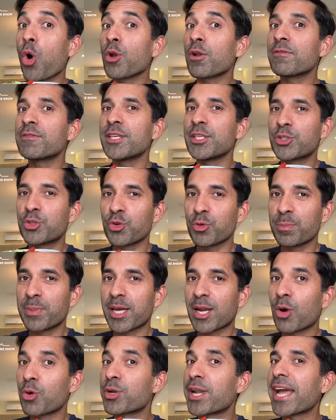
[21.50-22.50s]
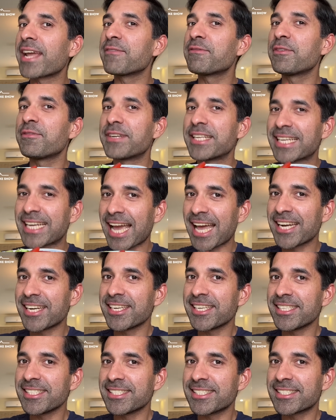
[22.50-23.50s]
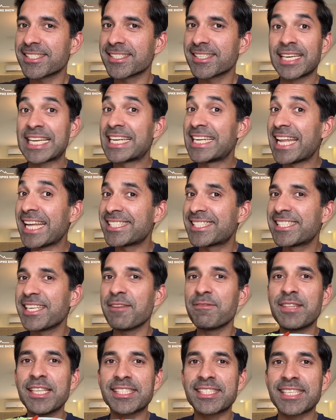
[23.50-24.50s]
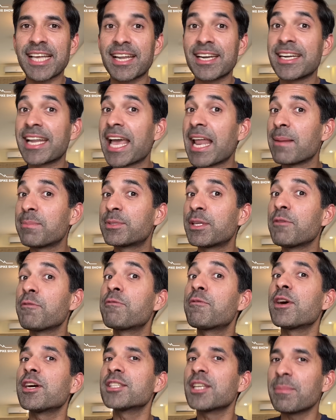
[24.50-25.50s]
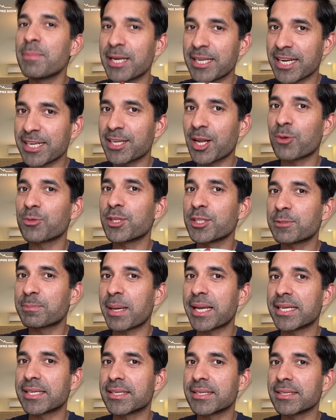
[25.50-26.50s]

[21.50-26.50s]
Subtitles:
of this should be around 950 calories. Let's see if this salad helps in further bringing down the spike.